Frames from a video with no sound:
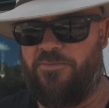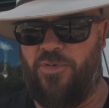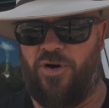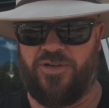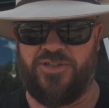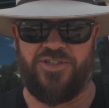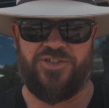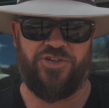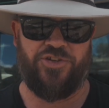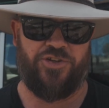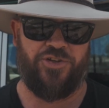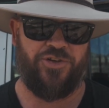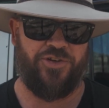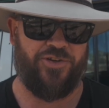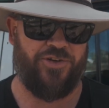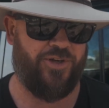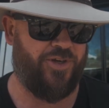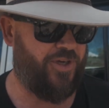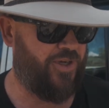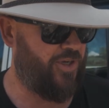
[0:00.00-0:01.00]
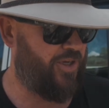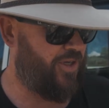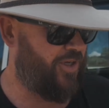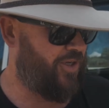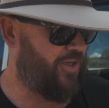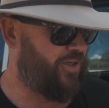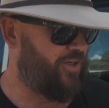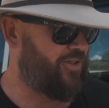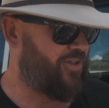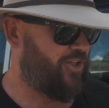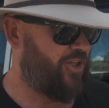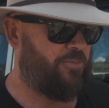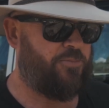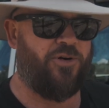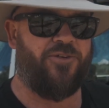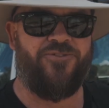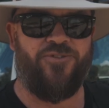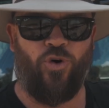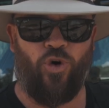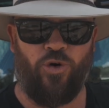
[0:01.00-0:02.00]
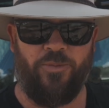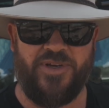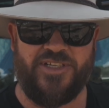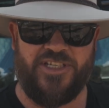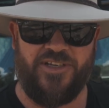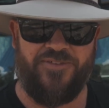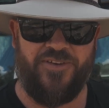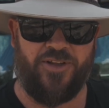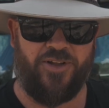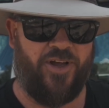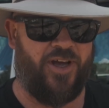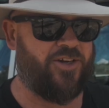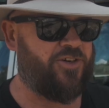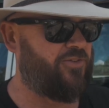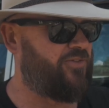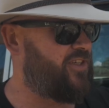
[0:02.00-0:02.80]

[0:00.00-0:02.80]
of mods to the performance, if you like,